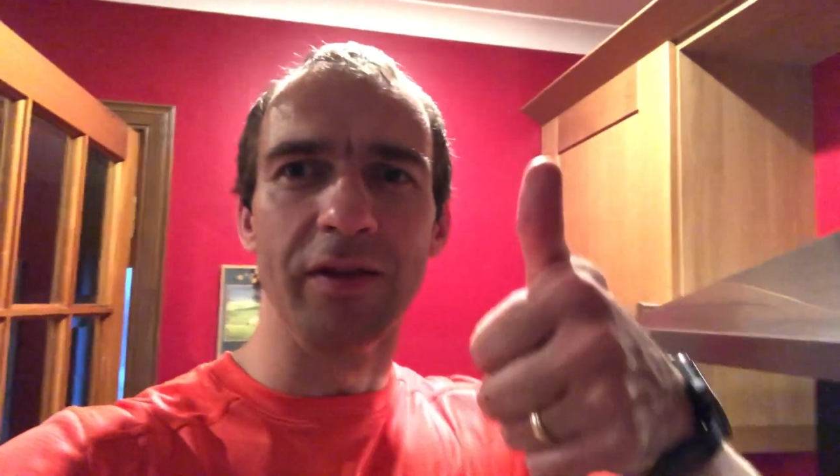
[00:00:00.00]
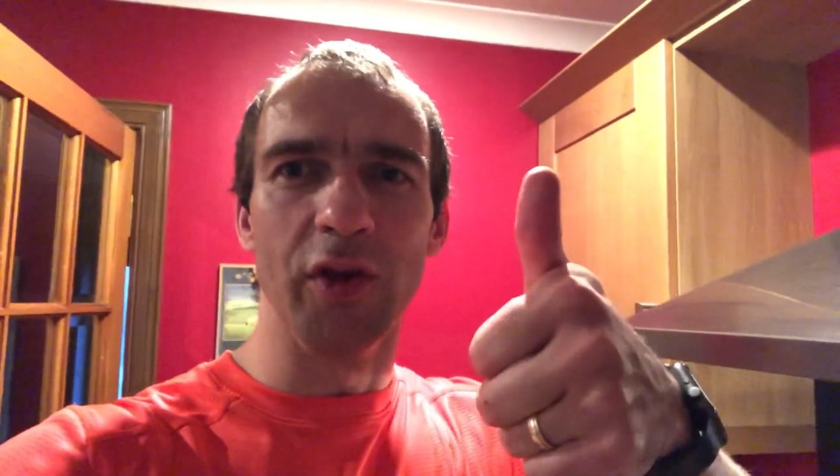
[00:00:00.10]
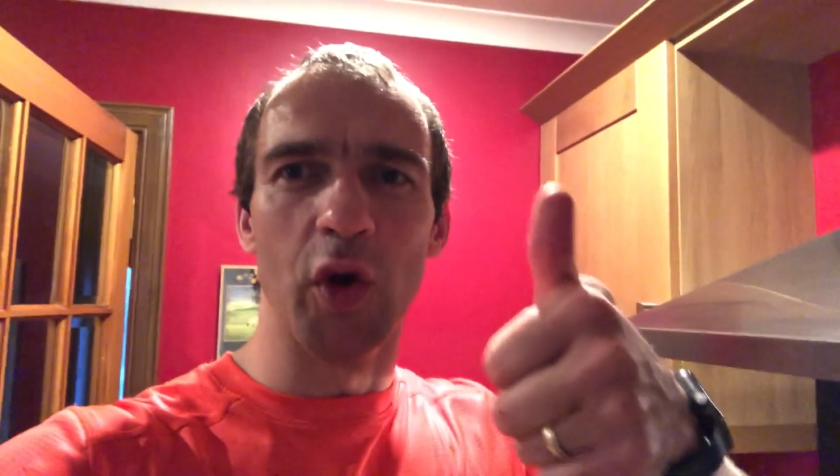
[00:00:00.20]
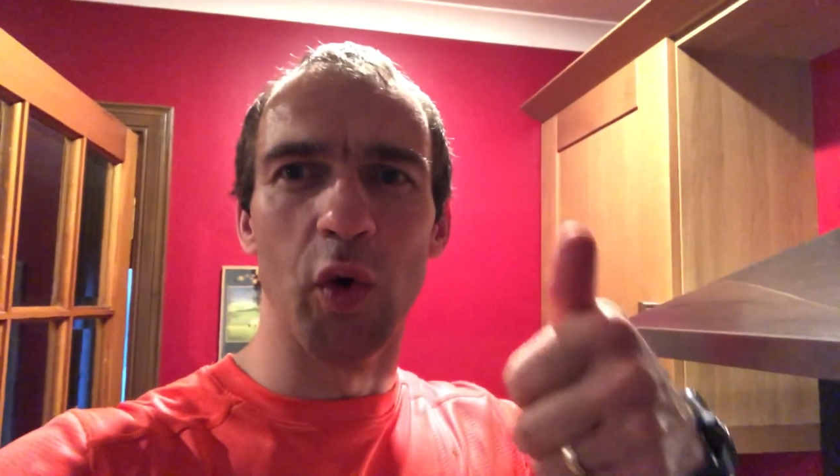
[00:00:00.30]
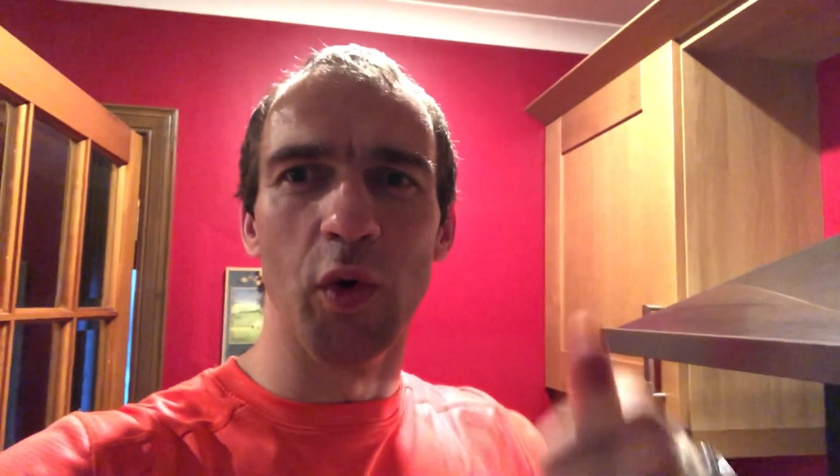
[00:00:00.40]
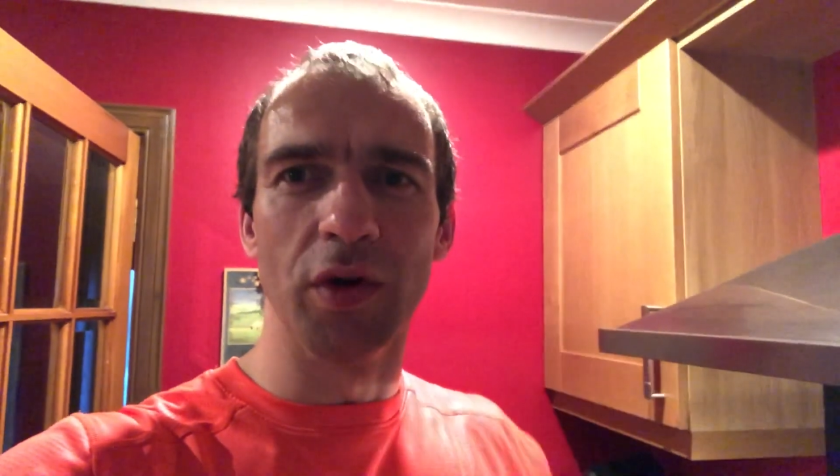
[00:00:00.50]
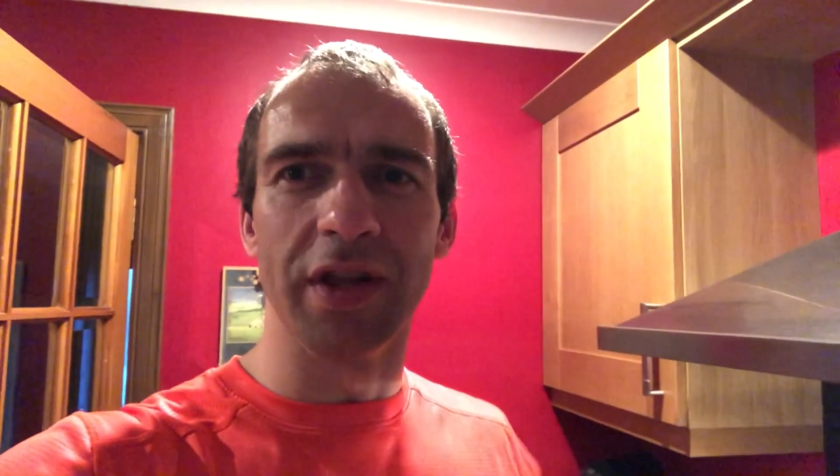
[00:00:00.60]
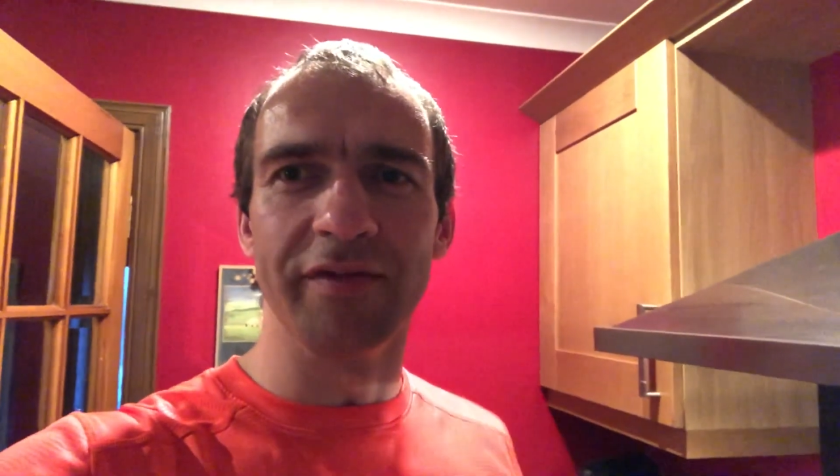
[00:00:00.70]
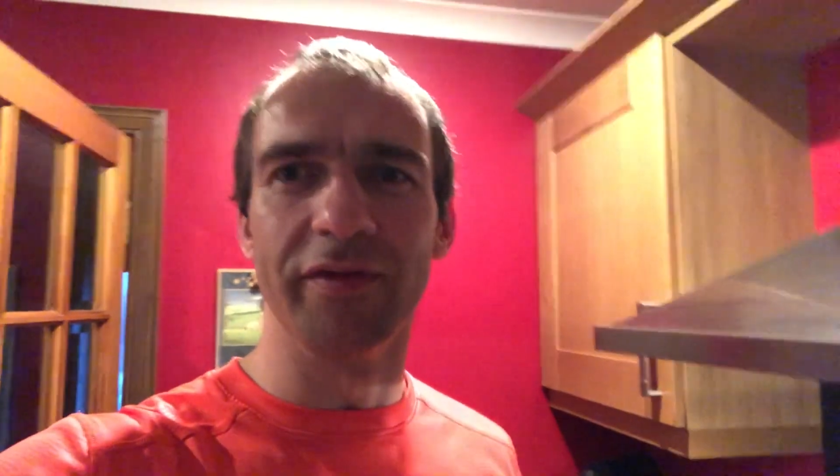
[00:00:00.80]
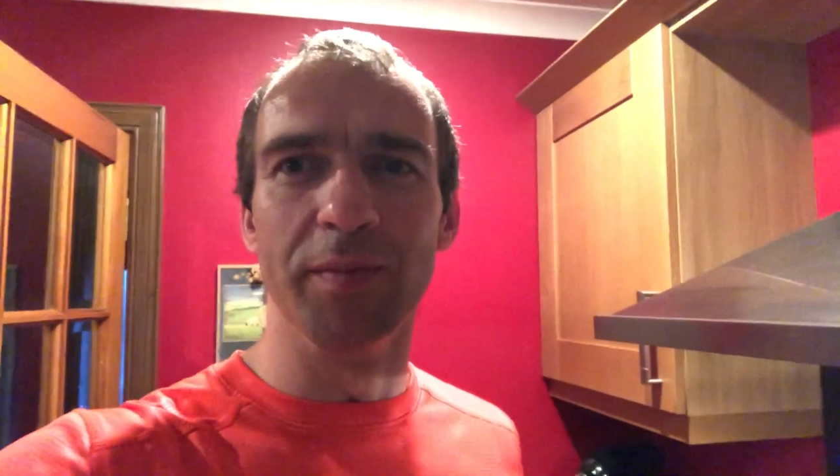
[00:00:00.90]
Yo,
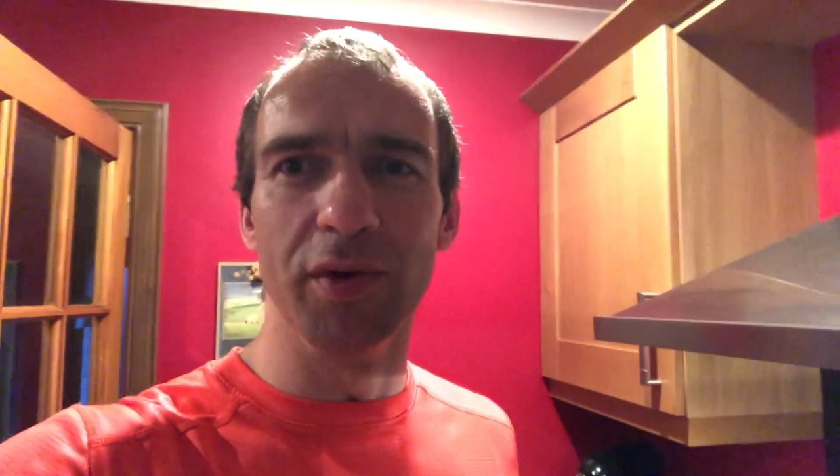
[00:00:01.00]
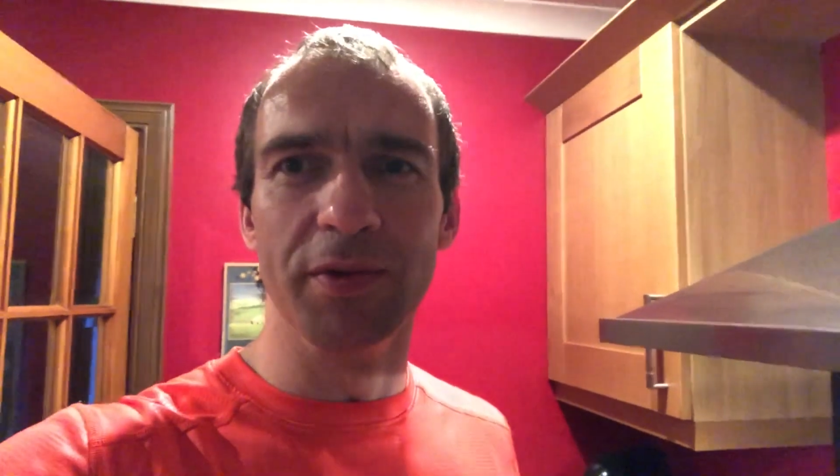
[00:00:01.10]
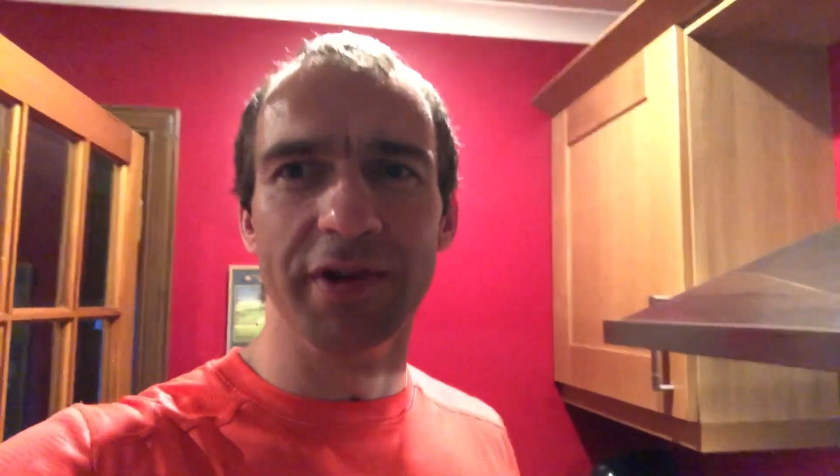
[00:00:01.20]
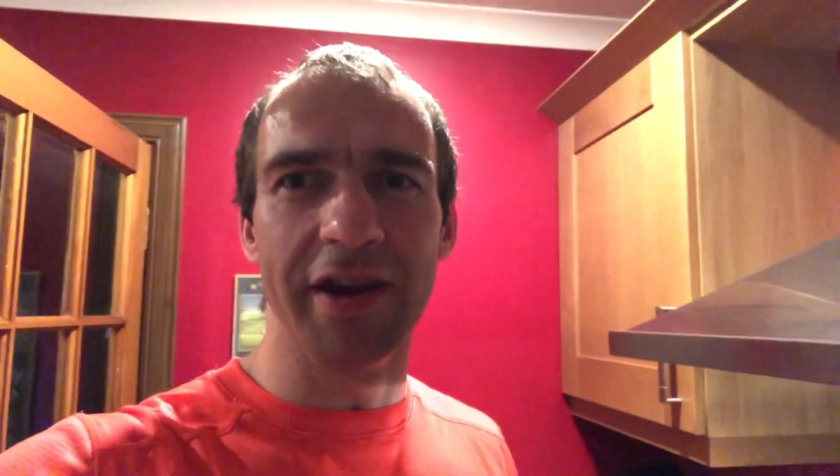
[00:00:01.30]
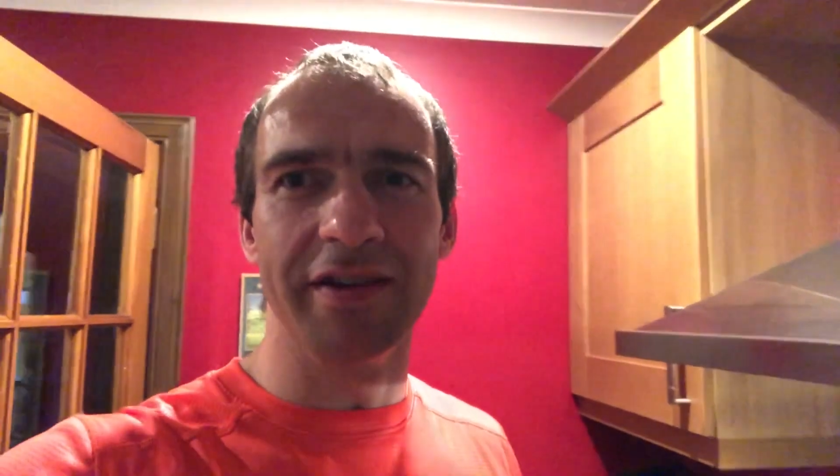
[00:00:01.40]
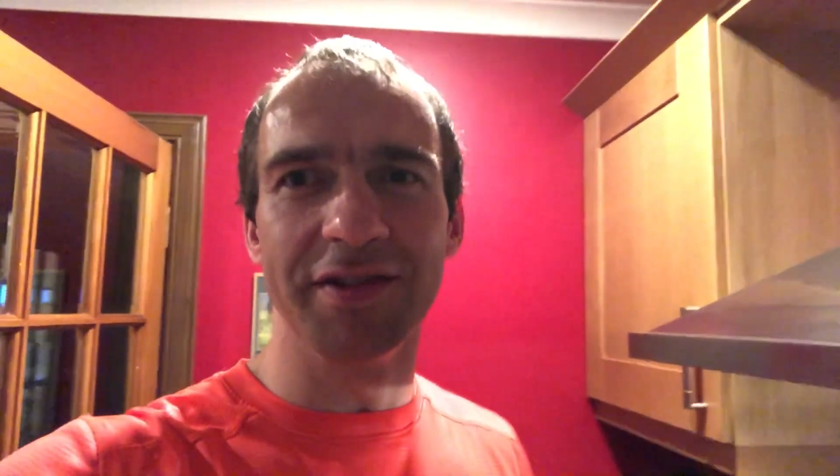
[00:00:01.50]
Klein from BrewBru here.